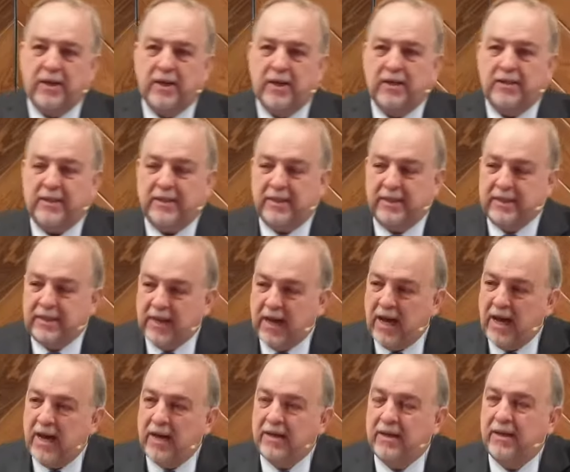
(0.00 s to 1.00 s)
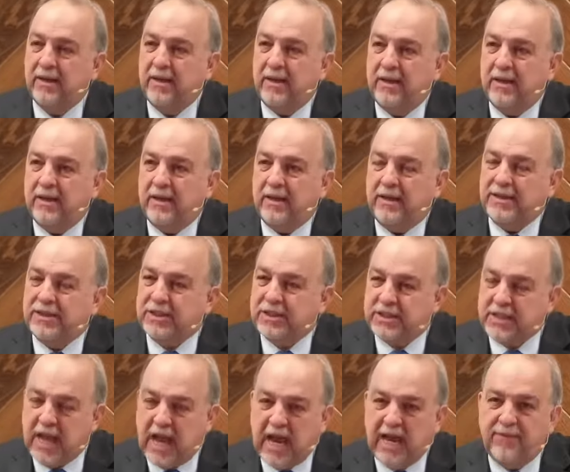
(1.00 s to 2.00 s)
that God
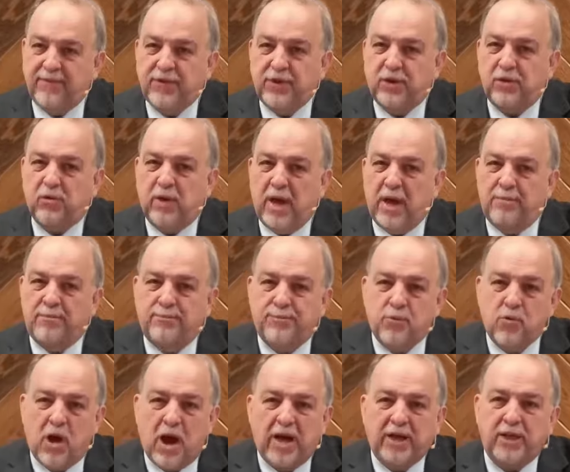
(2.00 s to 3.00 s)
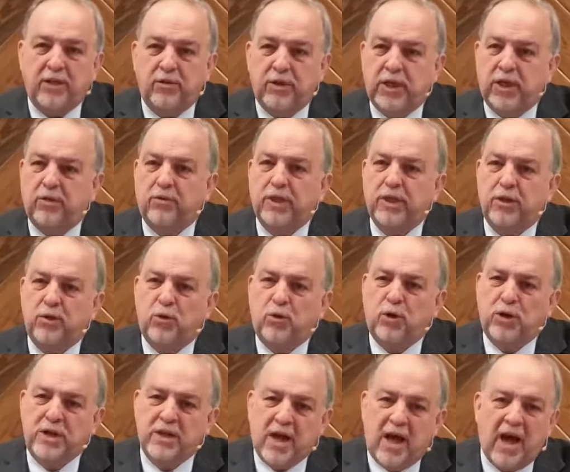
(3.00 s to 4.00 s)
saved you and brought you here. You are
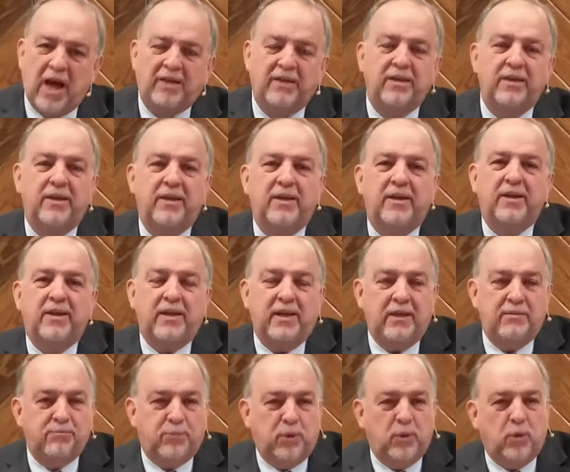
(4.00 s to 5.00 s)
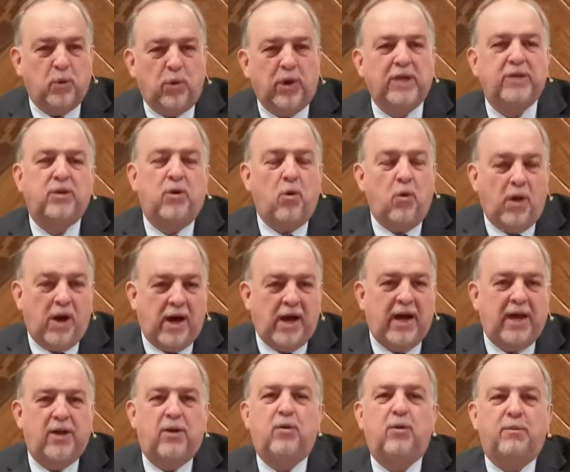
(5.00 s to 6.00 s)
not in Beloit,
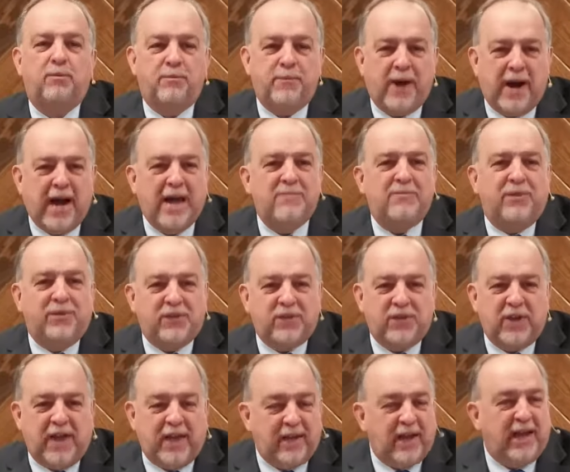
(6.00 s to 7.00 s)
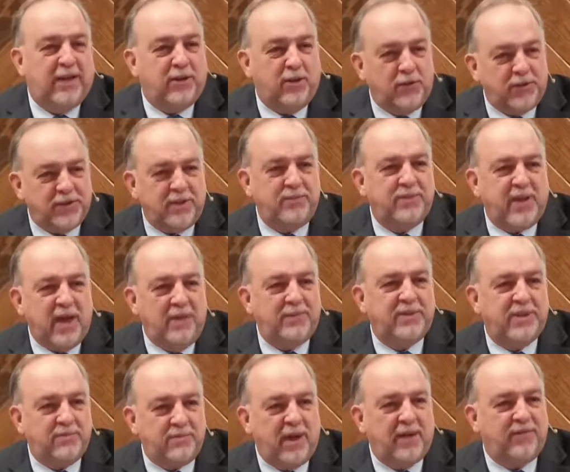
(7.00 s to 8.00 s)
Ohio by mistake. I know sometimes
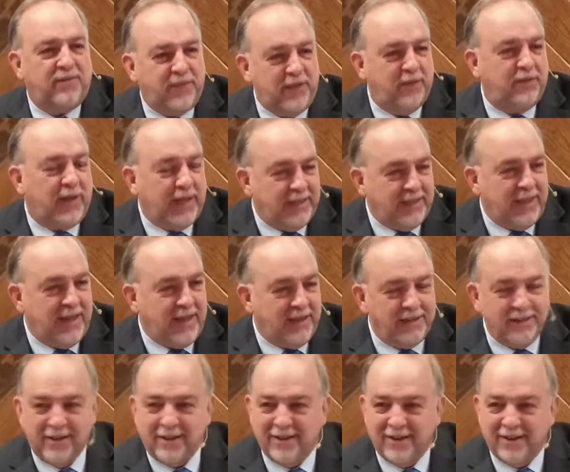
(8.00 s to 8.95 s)
it might feel like that.